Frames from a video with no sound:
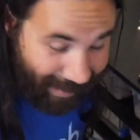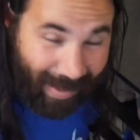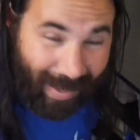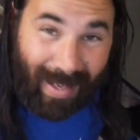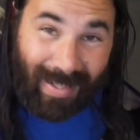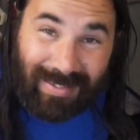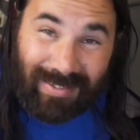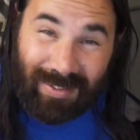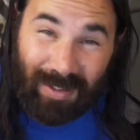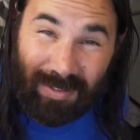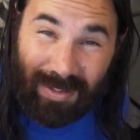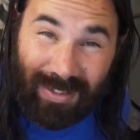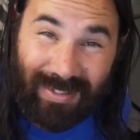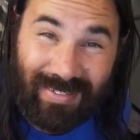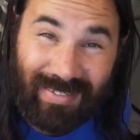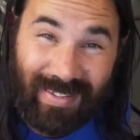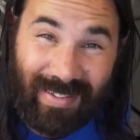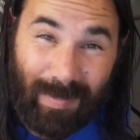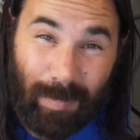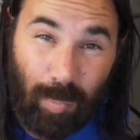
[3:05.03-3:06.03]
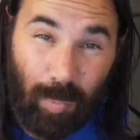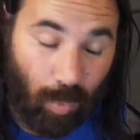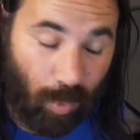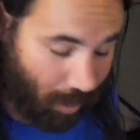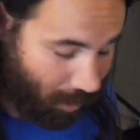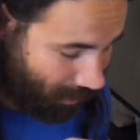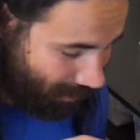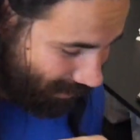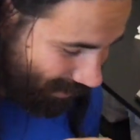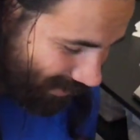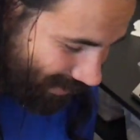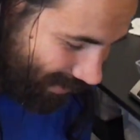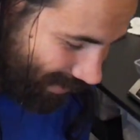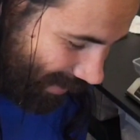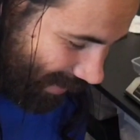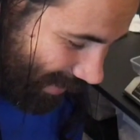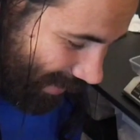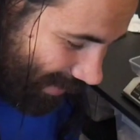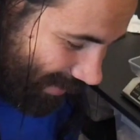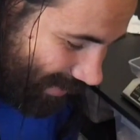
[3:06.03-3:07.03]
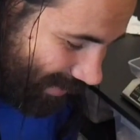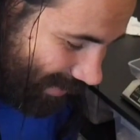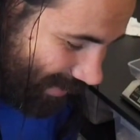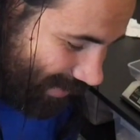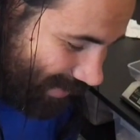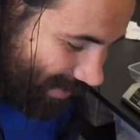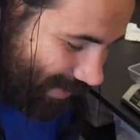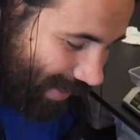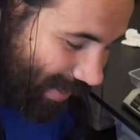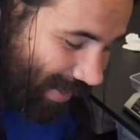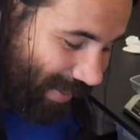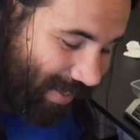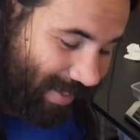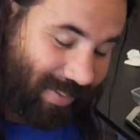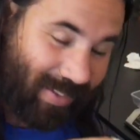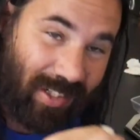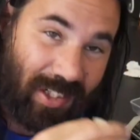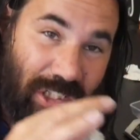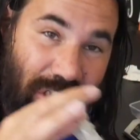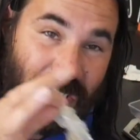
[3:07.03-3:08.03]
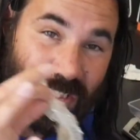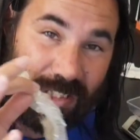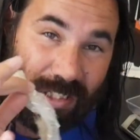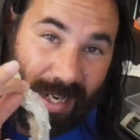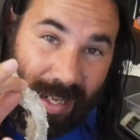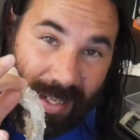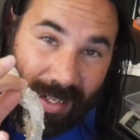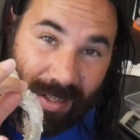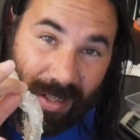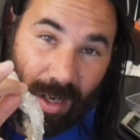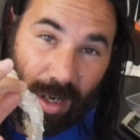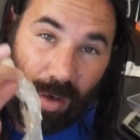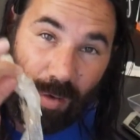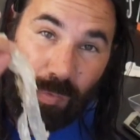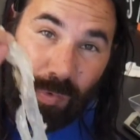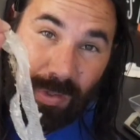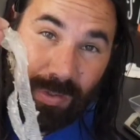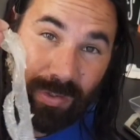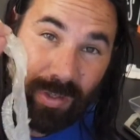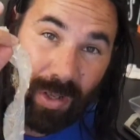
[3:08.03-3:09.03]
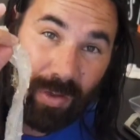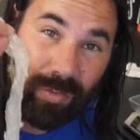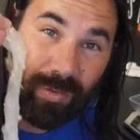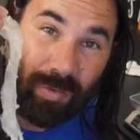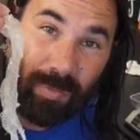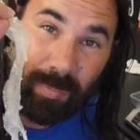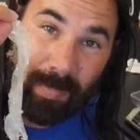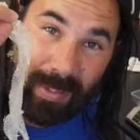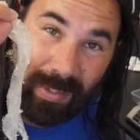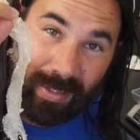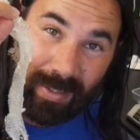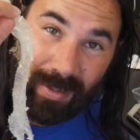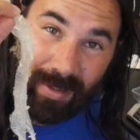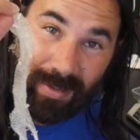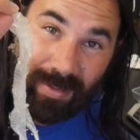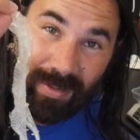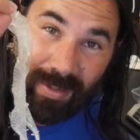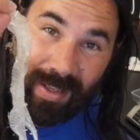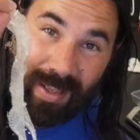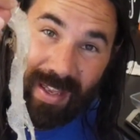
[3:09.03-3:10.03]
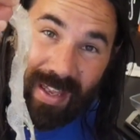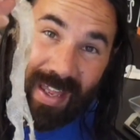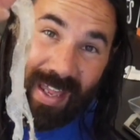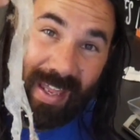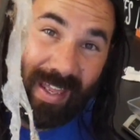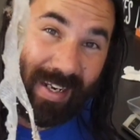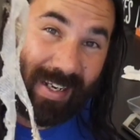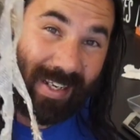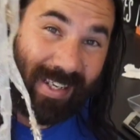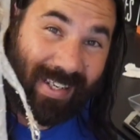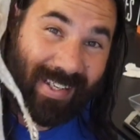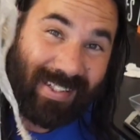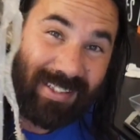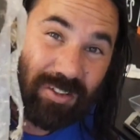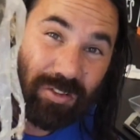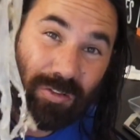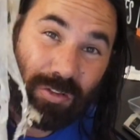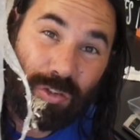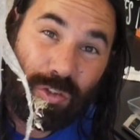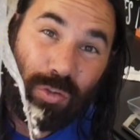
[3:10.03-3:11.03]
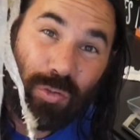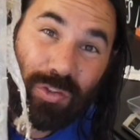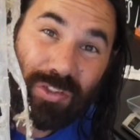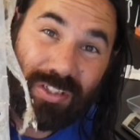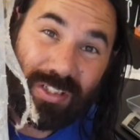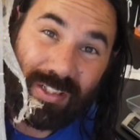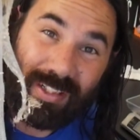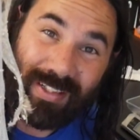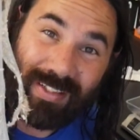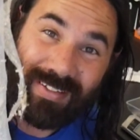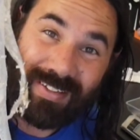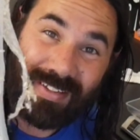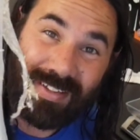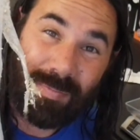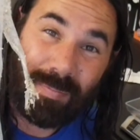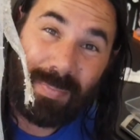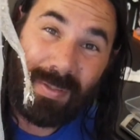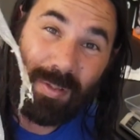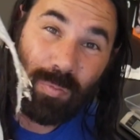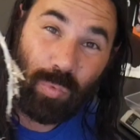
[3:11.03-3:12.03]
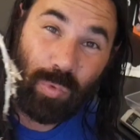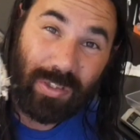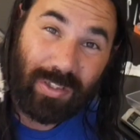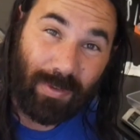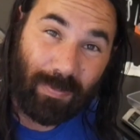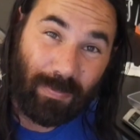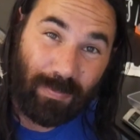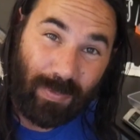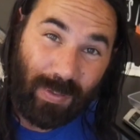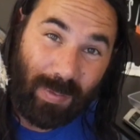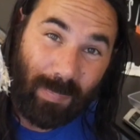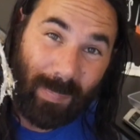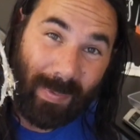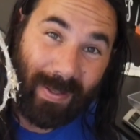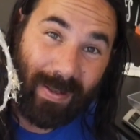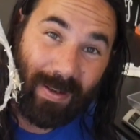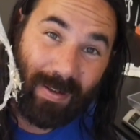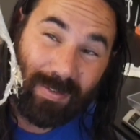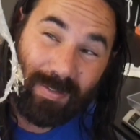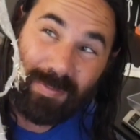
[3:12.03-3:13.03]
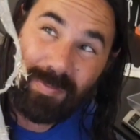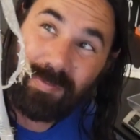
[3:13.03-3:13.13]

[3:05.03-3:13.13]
guys, so the tip was to take the shed of another male and introduce it into the bin with the female.